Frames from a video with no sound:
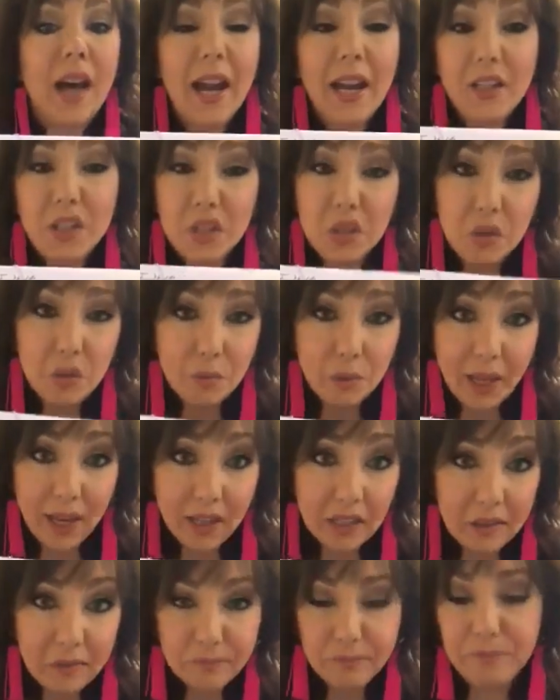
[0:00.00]
I just do
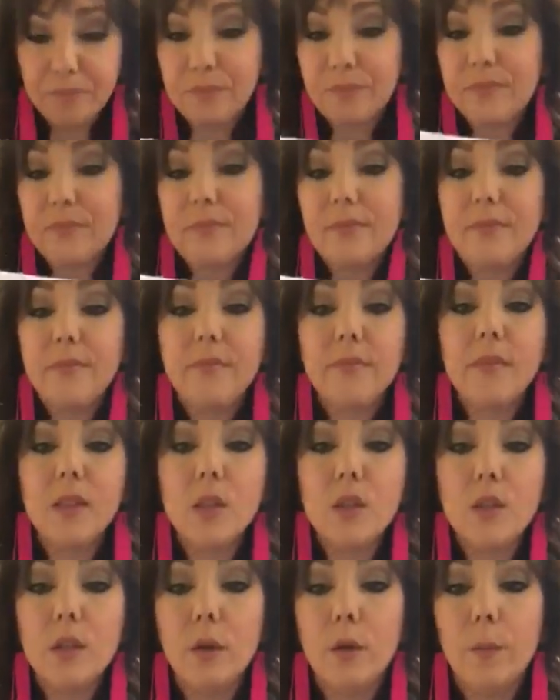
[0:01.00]
black.
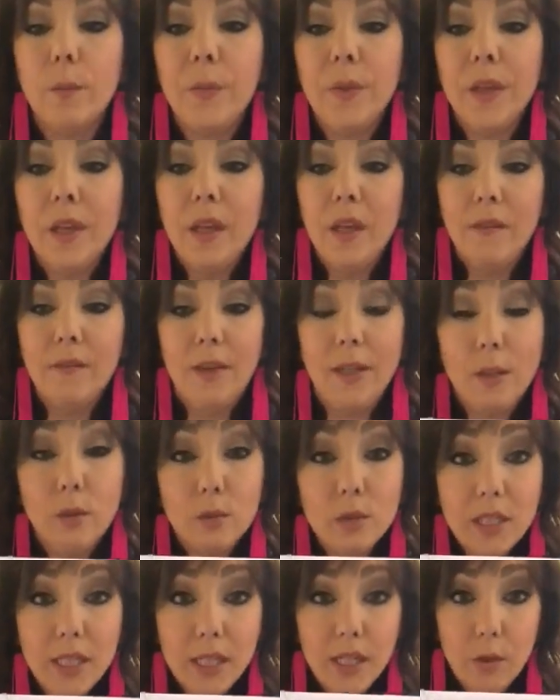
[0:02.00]
So,
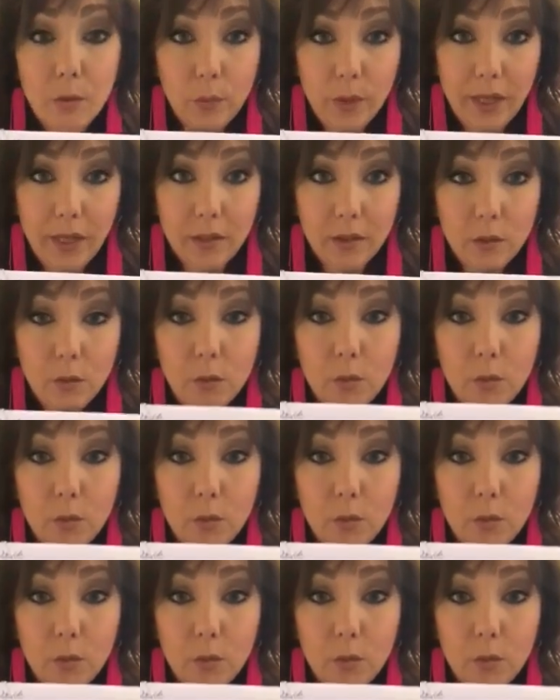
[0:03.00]
Valentine in red.